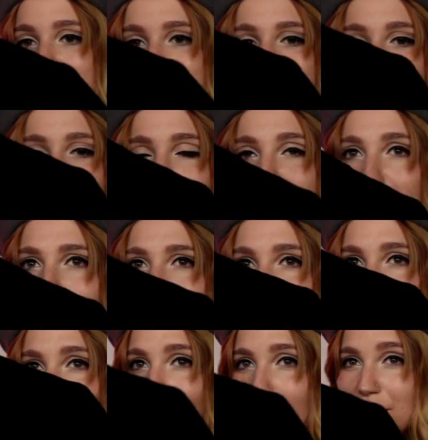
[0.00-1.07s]
This is actually
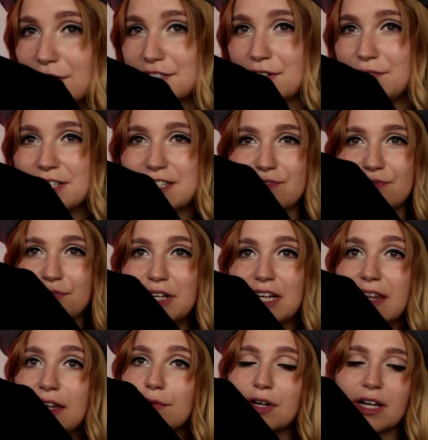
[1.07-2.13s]
wool, so it's
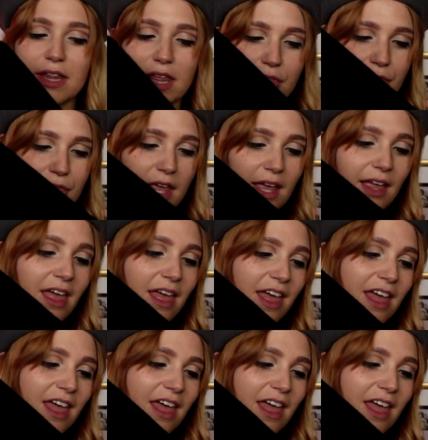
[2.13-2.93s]
really, really thick.